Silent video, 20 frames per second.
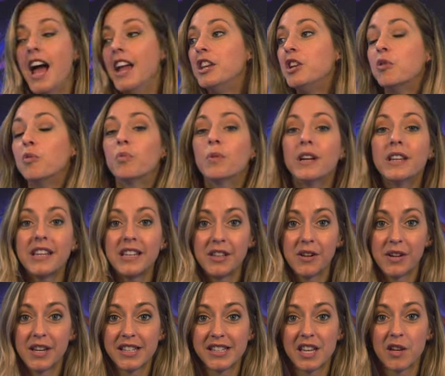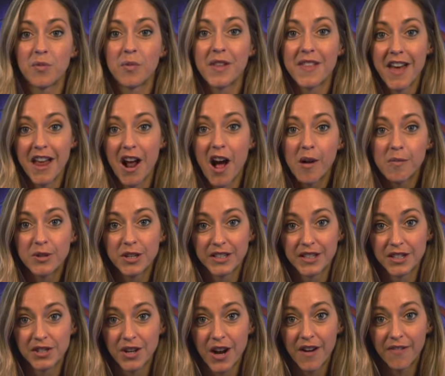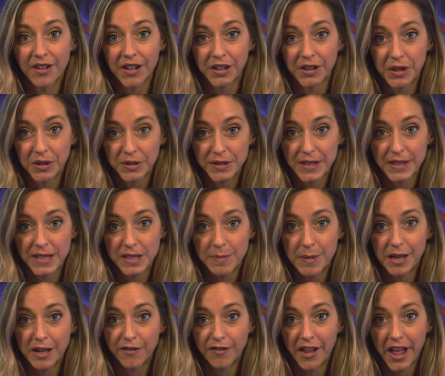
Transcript: and you really notice it when that object is traveling close to the speed of